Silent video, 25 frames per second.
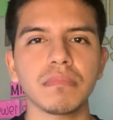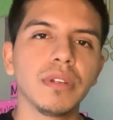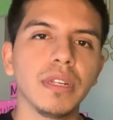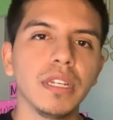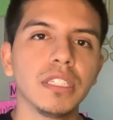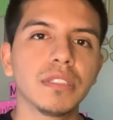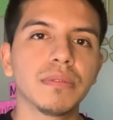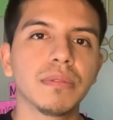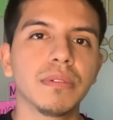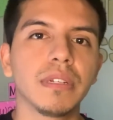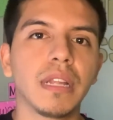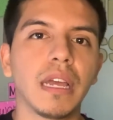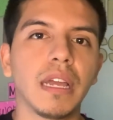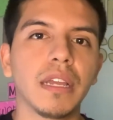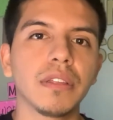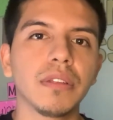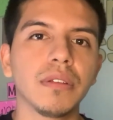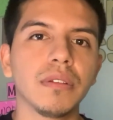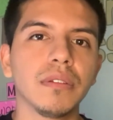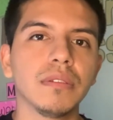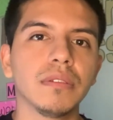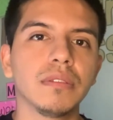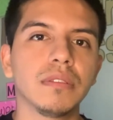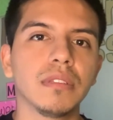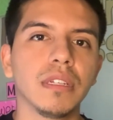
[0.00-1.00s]
Students were not
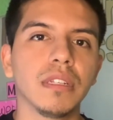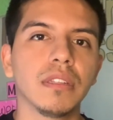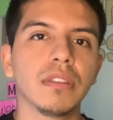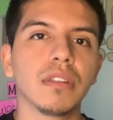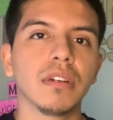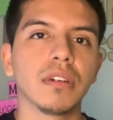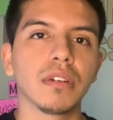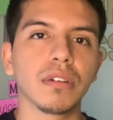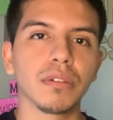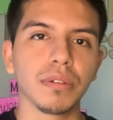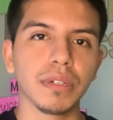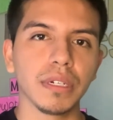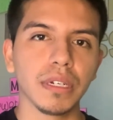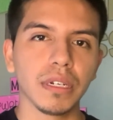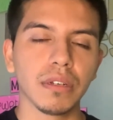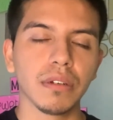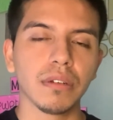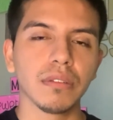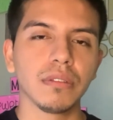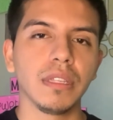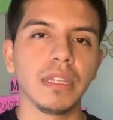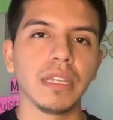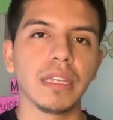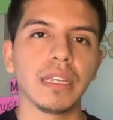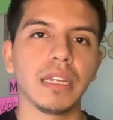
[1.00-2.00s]
using their
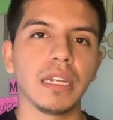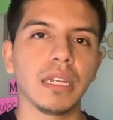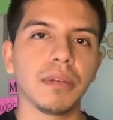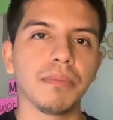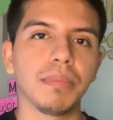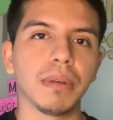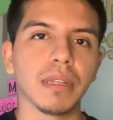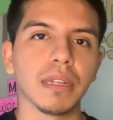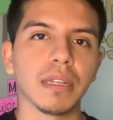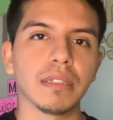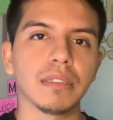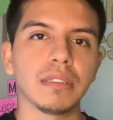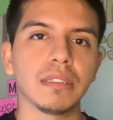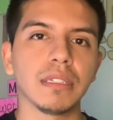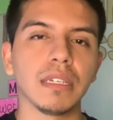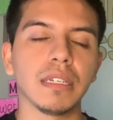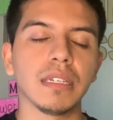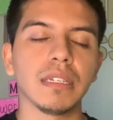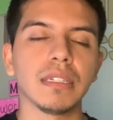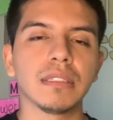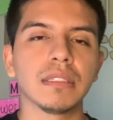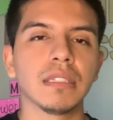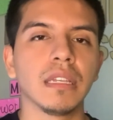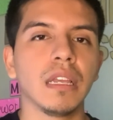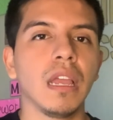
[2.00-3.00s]
critical thinking
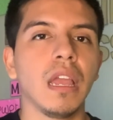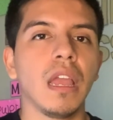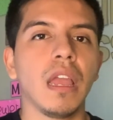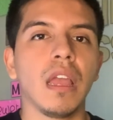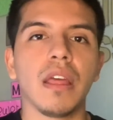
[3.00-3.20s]
abilities,